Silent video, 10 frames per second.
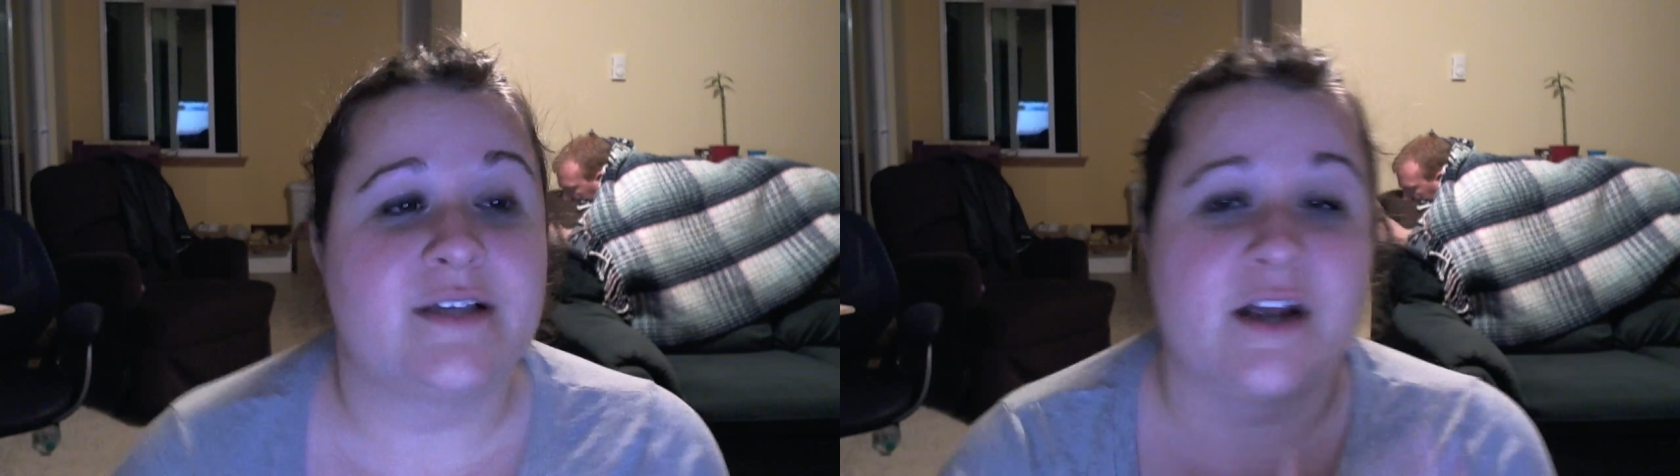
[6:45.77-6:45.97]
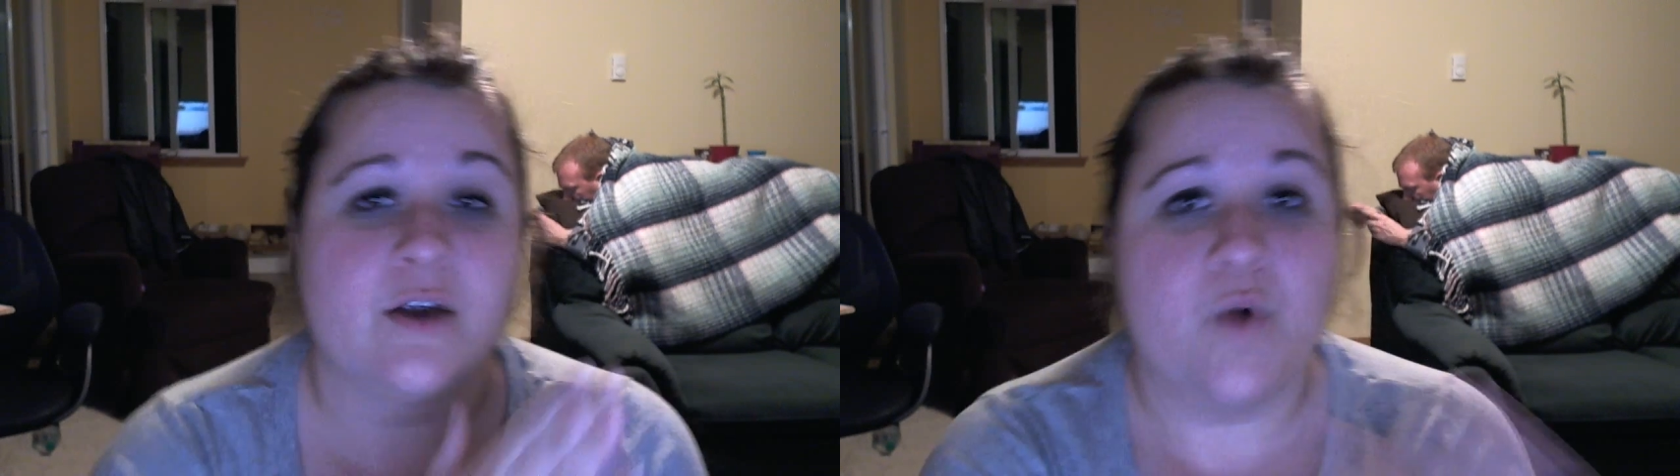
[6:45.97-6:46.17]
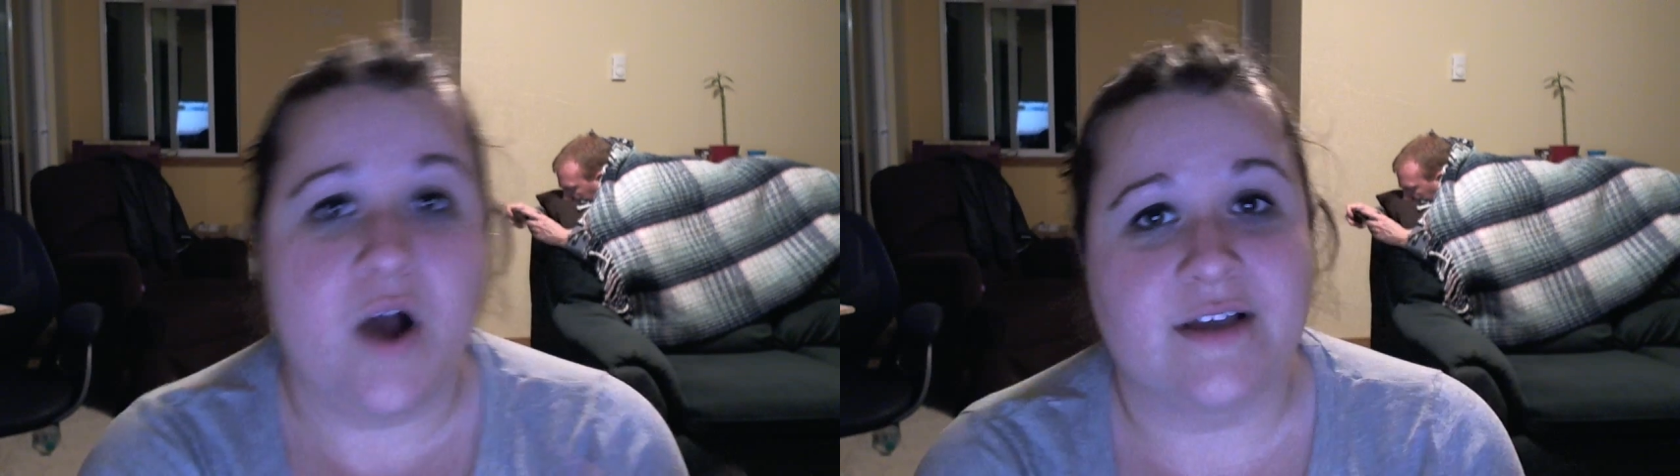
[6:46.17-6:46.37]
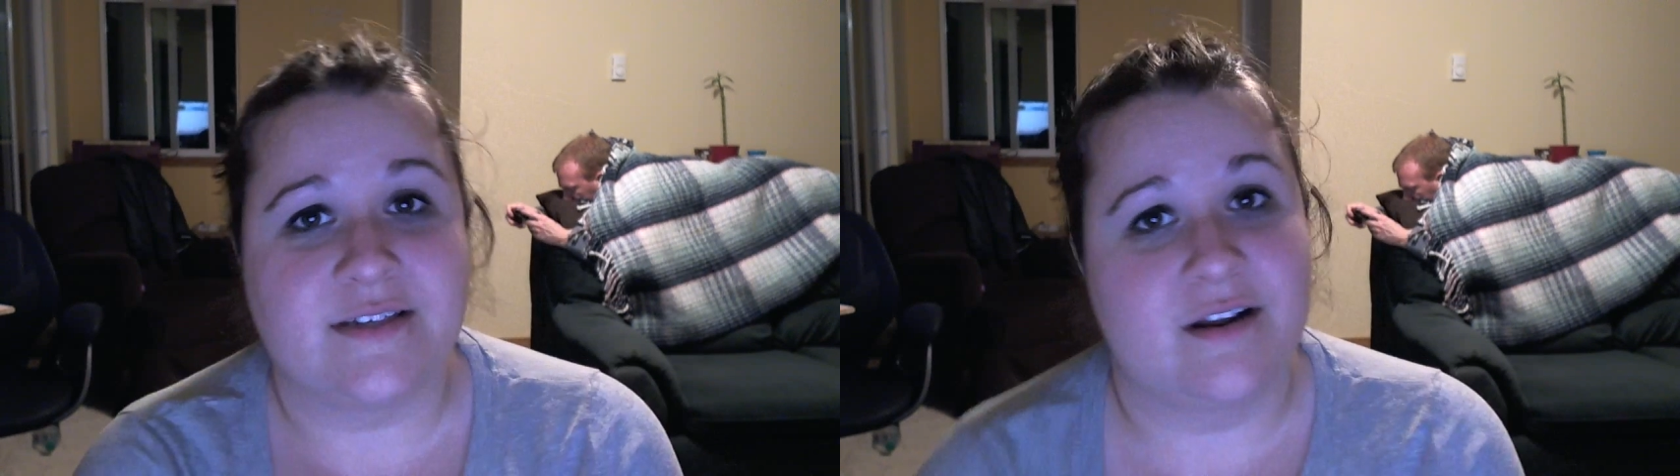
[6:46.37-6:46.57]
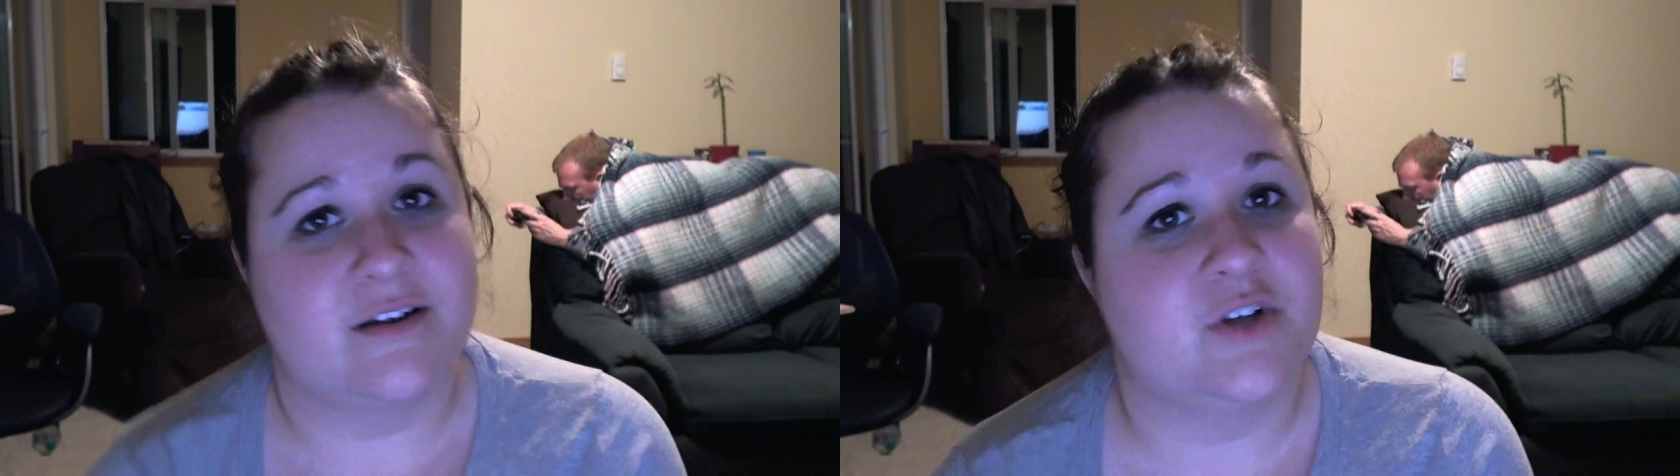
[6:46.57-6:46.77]
Our walk is
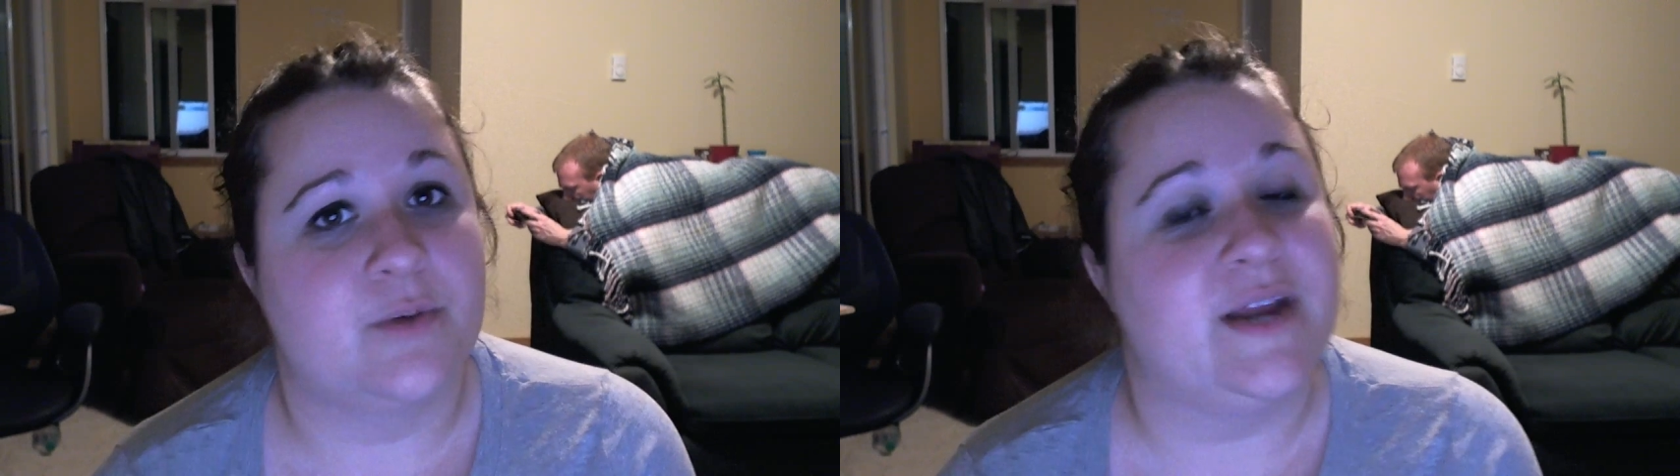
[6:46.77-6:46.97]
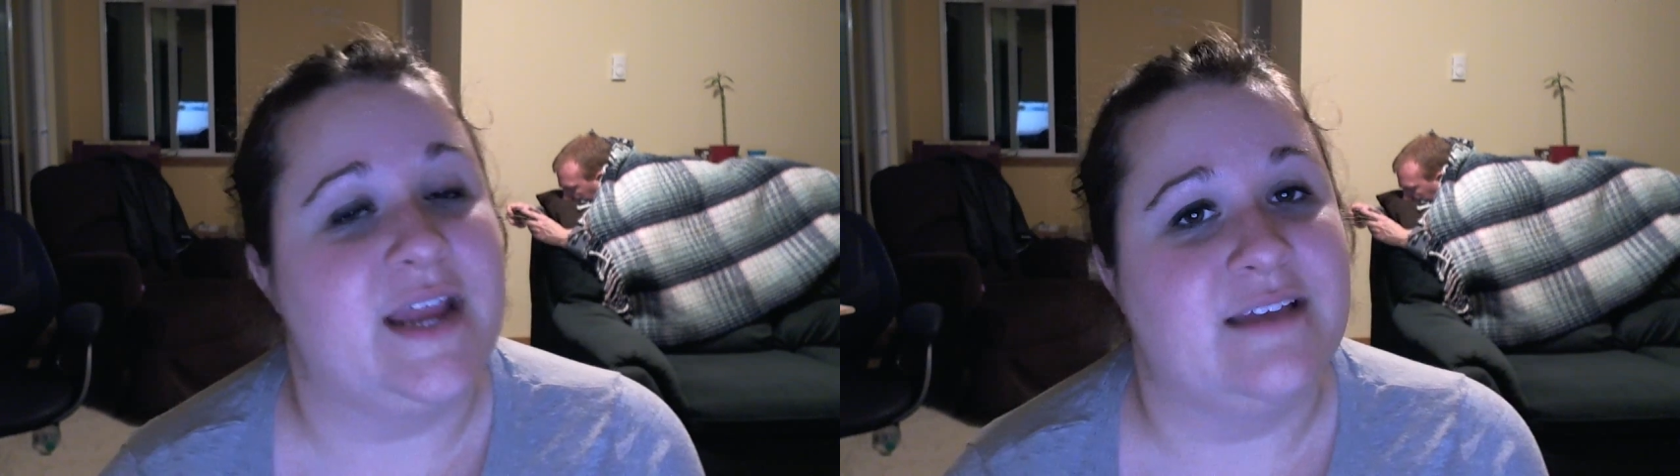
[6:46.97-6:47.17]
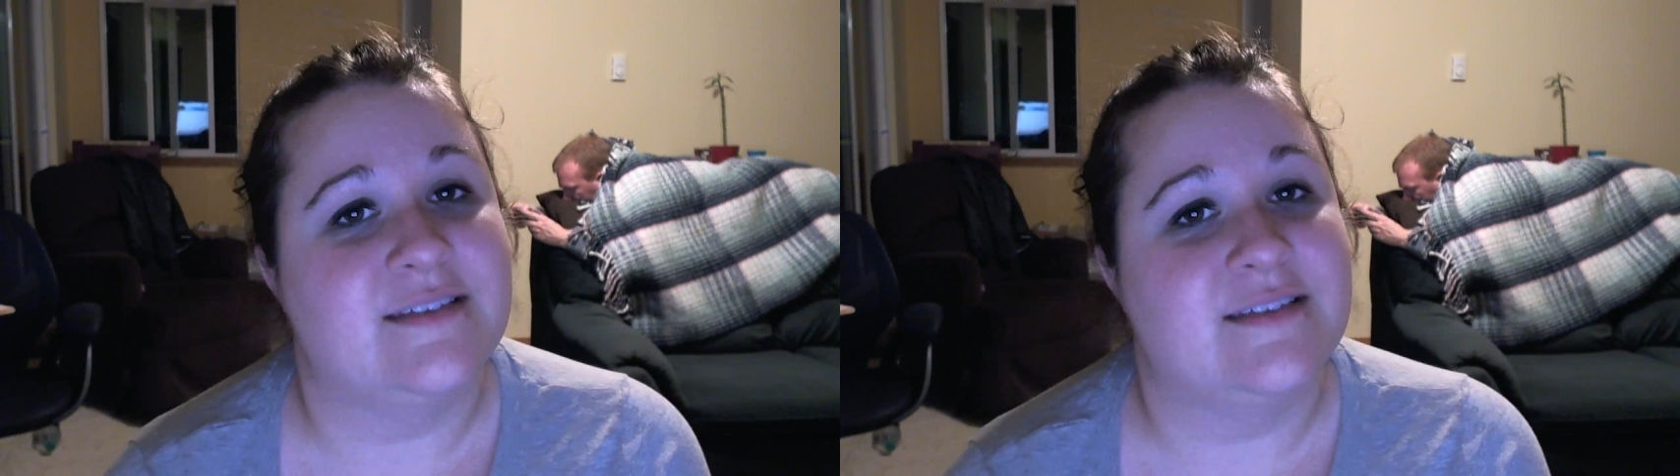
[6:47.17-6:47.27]
on October 8th.